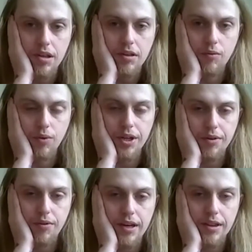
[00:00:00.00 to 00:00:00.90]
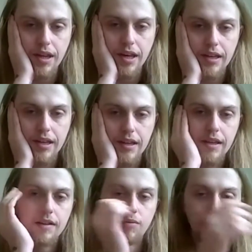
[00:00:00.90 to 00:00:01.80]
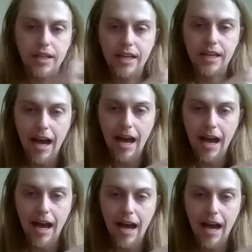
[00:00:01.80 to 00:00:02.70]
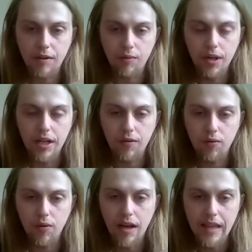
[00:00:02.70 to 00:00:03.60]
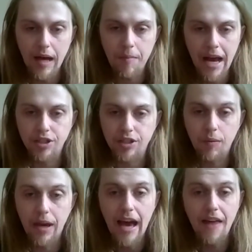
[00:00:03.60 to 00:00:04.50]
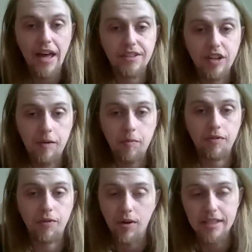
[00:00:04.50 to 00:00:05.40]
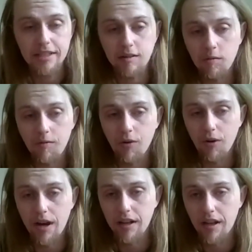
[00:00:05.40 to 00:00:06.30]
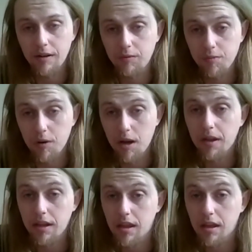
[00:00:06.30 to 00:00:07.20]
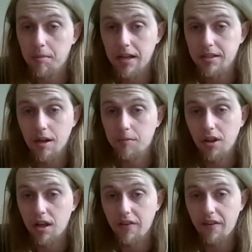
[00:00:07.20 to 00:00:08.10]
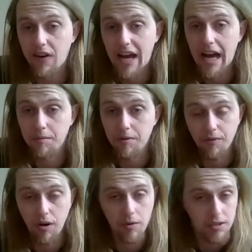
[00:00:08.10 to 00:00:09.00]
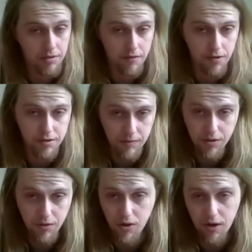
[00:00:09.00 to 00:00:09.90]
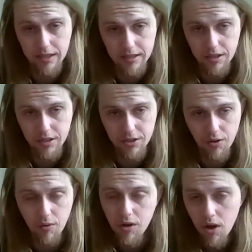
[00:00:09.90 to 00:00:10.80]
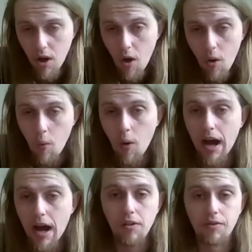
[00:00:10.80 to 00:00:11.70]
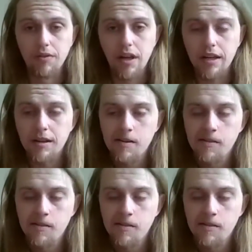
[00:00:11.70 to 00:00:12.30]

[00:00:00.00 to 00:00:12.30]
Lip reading: recreate like recapture and like recreate that magic that we had that summer before, because that summer beforehand I think was probably like the best summer like I've ever had before I went to university. It was so crazy and just so wild, and like